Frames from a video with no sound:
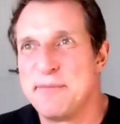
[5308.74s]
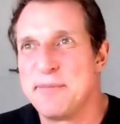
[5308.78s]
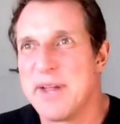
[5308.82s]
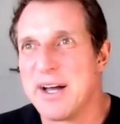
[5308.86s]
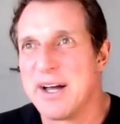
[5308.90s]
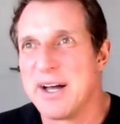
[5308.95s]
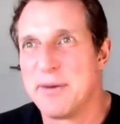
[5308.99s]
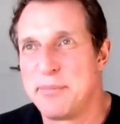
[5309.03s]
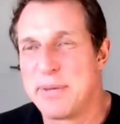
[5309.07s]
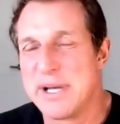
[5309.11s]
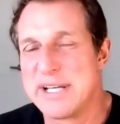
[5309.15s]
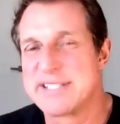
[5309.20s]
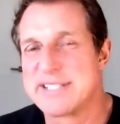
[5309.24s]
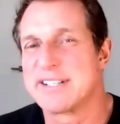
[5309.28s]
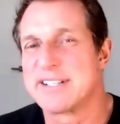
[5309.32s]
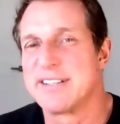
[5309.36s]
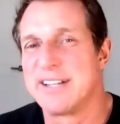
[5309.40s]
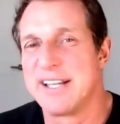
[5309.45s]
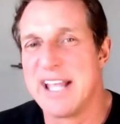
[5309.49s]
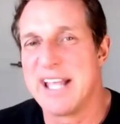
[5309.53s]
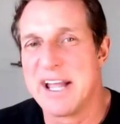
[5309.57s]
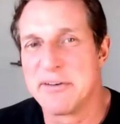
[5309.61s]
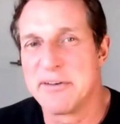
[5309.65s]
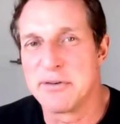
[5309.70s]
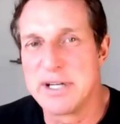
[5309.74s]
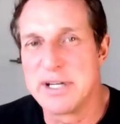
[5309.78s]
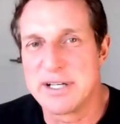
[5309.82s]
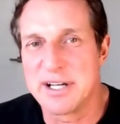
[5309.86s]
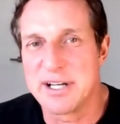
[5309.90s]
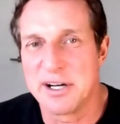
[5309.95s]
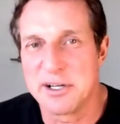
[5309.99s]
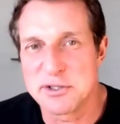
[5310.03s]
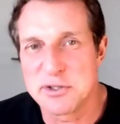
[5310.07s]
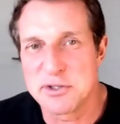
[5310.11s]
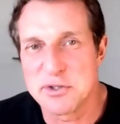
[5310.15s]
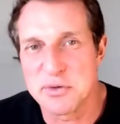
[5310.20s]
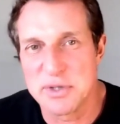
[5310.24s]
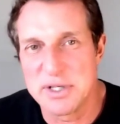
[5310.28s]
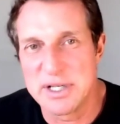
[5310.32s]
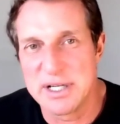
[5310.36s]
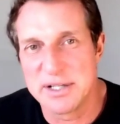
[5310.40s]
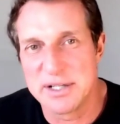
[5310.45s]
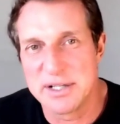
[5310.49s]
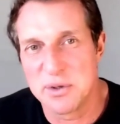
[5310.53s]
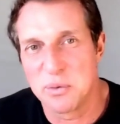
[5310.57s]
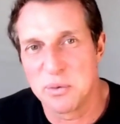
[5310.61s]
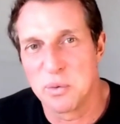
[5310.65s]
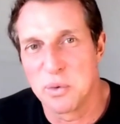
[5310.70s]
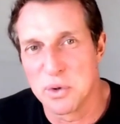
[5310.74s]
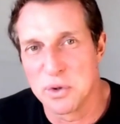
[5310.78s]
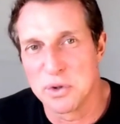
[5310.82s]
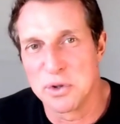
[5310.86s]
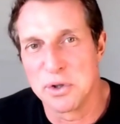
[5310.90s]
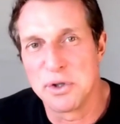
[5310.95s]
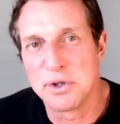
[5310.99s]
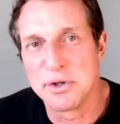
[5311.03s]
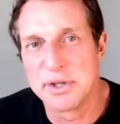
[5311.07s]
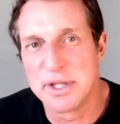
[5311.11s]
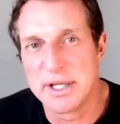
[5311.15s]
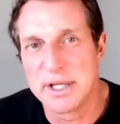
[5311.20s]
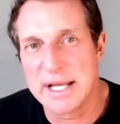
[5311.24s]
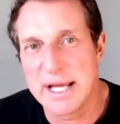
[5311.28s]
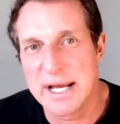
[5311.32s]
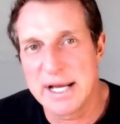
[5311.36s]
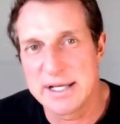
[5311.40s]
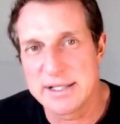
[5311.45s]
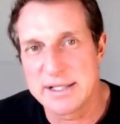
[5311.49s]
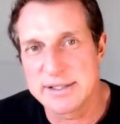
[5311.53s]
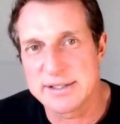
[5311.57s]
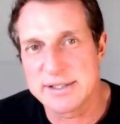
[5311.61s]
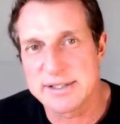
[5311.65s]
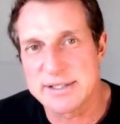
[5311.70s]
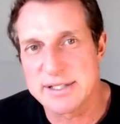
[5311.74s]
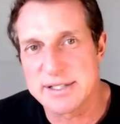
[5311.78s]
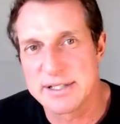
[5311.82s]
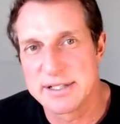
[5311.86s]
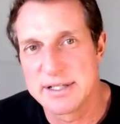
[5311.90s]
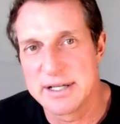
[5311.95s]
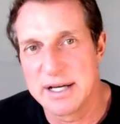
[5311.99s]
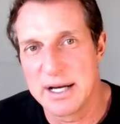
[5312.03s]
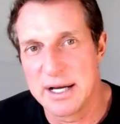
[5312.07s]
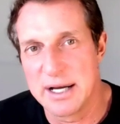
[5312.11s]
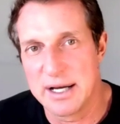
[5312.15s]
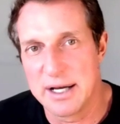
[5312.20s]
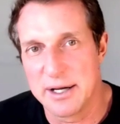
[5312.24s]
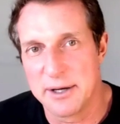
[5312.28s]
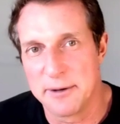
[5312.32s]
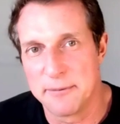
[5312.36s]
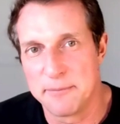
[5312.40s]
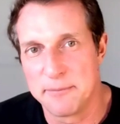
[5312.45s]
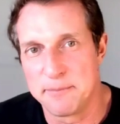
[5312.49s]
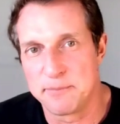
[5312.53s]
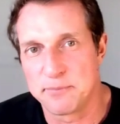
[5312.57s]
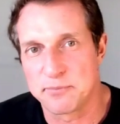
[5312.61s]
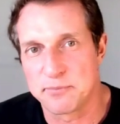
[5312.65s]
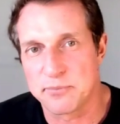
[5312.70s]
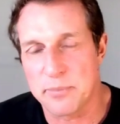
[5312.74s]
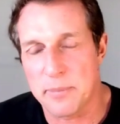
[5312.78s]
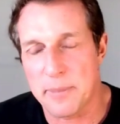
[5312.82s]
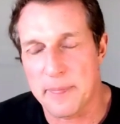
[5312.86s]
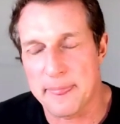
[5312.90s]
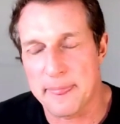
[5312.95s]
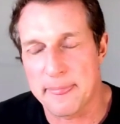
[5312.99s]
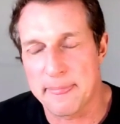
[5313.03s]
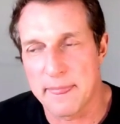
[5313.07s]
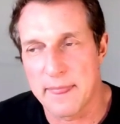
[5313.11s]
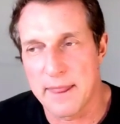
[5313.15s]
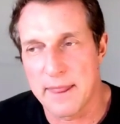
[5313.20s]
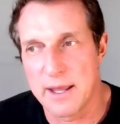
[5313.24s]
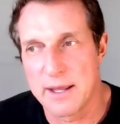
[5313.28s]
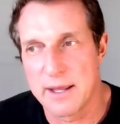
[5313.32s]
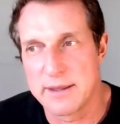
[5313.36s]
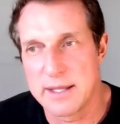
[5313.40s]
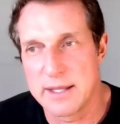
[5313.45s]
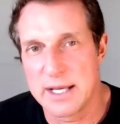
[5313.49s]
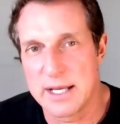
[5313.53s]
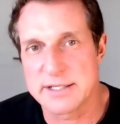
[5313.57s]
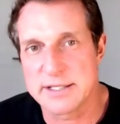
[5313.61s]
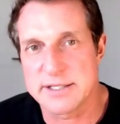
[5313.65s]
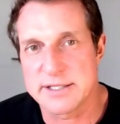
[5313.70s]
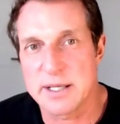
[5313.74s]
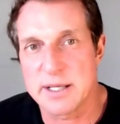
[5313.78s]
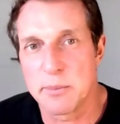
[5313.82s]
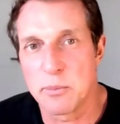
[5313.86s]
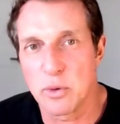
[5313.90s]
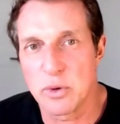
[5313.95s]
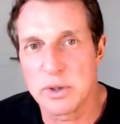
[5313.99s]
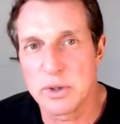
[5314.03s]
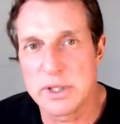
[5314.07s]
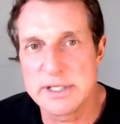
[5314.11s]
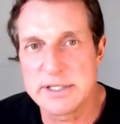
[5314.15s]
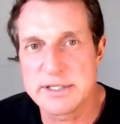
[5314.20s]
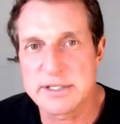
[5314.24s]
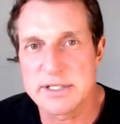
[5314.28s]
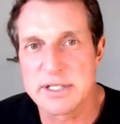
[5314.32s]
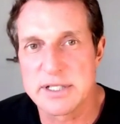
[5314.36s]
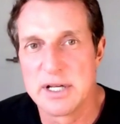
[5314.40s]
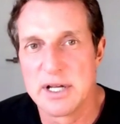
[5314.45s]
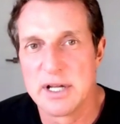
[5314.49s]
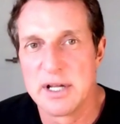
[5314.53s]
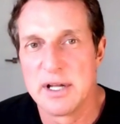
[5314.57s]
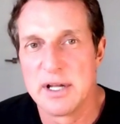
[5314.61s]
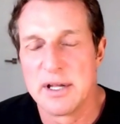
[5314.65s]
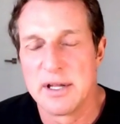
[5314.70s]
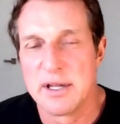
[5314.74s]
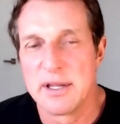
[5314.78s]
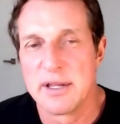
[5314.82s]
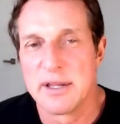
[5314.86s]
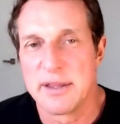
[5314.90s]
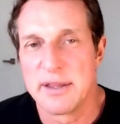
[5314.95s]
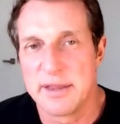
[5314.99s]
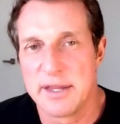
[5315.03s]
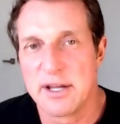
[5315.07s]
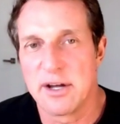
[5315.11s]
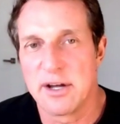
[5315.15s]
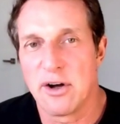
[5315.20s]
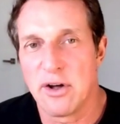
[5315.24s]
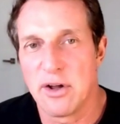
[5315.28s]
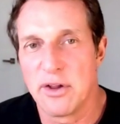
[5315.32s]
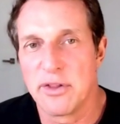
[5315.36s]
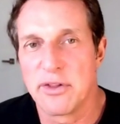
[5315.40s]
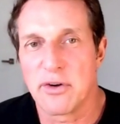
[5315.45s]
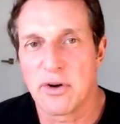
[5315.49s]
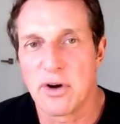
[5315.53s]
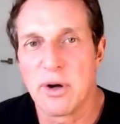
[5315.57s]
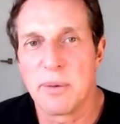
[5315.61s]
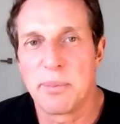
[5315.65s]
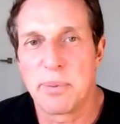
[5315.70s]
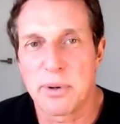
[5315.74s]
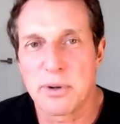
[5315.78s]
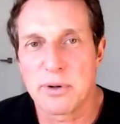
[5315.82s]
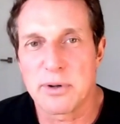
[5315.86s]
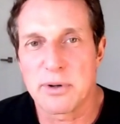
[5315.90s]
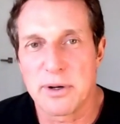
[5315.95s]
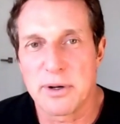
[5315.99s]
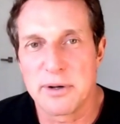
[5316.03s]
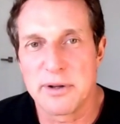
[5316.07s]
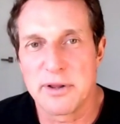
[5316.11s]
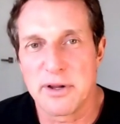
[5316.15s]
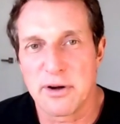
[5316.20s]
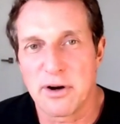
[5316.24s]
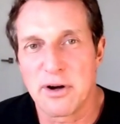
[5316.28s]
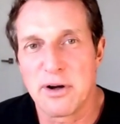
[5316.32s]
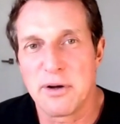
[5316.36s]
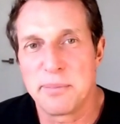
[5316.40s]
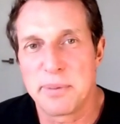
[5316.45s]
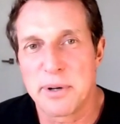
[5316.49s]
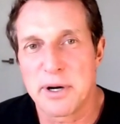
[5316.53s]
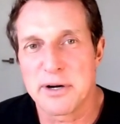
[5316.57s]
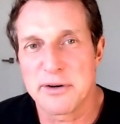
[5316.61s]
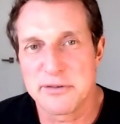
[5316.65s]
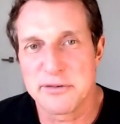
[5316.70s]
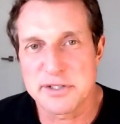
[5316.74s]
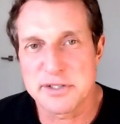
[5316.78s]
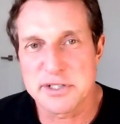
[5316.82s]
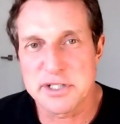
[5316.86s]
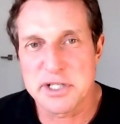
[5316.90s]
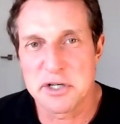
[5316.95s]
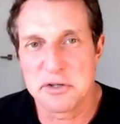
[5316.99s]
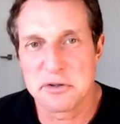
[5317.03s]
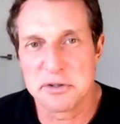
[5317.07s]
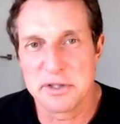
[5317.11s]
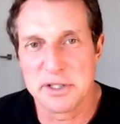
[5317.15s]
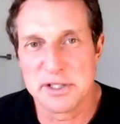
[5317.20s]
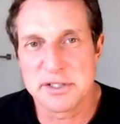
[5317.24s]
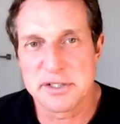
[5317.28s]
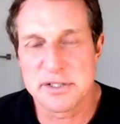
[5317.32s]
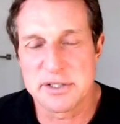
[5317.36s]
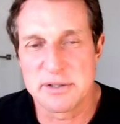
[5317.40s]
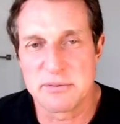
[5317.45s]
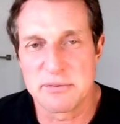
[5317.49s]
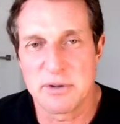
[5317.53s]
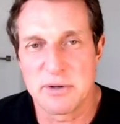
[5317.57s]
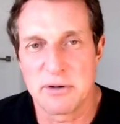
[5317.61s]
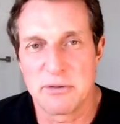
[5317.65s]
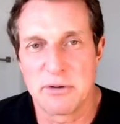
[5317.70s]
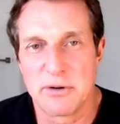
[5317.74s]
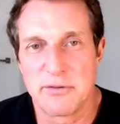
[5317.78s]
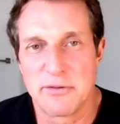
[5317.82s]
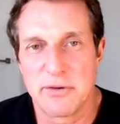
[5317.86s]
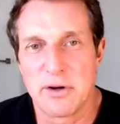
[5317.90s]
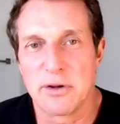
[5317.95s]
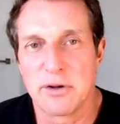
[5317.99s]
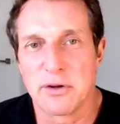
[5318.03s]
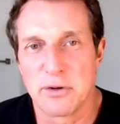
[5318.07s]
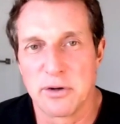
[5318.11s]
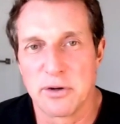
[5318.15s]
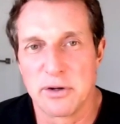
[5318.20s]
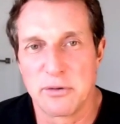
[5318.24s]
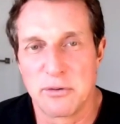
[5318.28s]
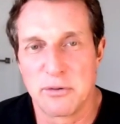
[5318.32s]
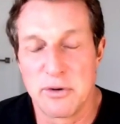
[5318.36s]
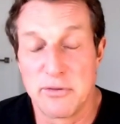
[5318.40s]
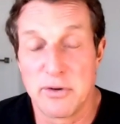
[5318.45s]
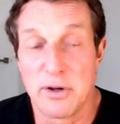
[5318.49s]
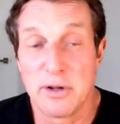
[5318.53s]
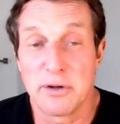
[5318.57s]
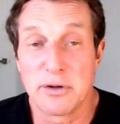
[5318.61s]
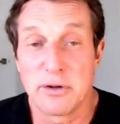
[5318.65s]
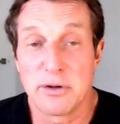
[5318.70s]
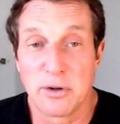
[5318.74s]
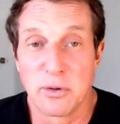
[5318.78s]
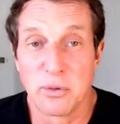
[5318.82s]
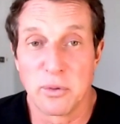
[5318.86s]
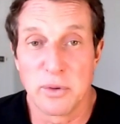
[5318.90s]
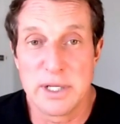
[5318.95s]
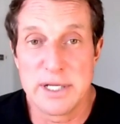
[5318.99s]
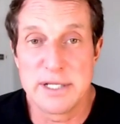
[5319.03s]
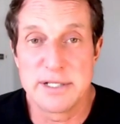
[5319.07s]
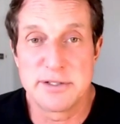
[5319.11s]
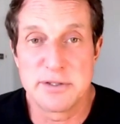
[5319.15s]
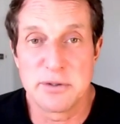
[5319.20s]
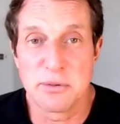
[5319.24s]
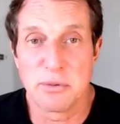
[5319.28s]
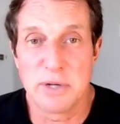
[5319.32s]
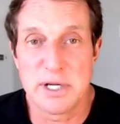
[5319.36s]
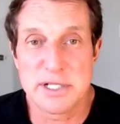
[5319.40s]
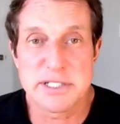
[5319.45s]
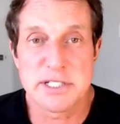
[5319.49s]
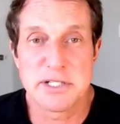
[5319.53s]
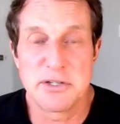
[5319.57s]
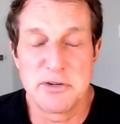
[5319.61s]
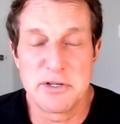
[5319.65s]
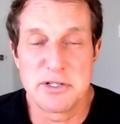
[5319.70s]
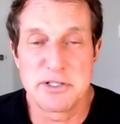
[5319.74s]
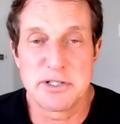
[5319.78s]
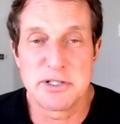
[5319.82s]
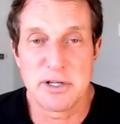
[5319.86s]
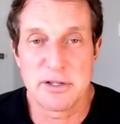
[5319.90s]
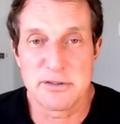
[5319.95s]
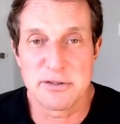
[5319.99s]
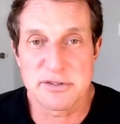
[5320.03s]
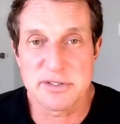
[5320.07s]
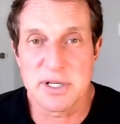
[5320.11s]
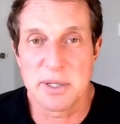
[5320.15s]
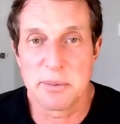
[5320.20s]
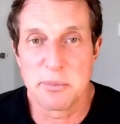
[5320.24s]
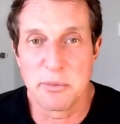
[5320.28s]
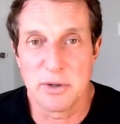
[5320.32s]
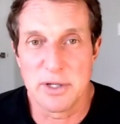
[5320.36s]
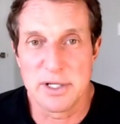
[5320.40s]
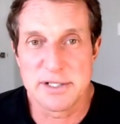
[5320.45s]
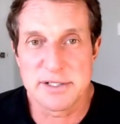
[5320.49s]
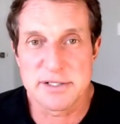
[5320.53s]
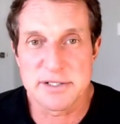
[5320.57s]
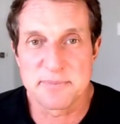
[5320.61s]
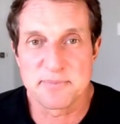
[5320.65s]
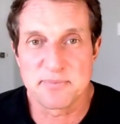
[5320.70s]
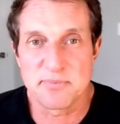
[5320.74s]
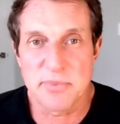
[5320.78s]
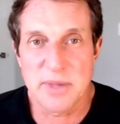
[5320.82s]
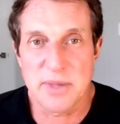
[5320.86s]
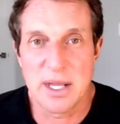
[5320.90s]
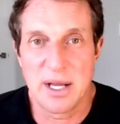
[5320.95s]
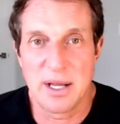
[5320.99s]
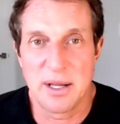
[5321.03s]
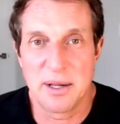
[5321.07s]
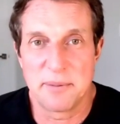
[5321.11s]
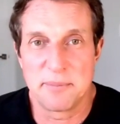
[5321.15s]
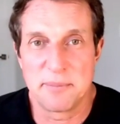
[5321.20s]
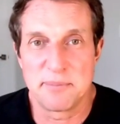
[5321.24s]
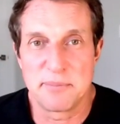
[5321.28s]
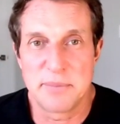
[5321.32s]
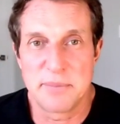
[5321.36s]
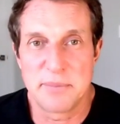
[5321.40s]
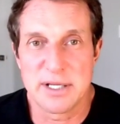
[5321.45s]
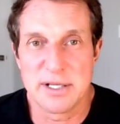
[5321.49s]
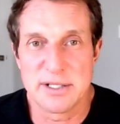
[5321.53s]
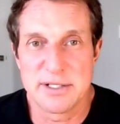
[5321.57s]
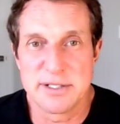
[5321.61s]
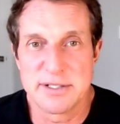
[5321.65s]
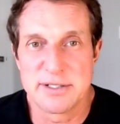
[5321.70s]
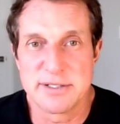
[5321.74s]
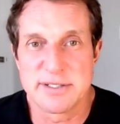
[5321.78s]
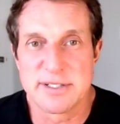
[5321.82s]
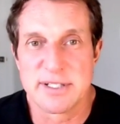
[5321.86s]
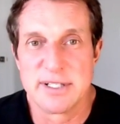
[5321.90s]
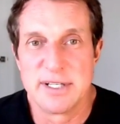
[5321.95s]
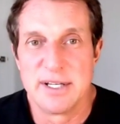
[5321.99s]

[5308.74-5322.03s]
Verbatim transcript: uh, basically every country in the world that has, um, that has submarines, they all, they're all part, they're all part of this coalition where we've all, we've all agreed to rescue each other's submarines. Um, because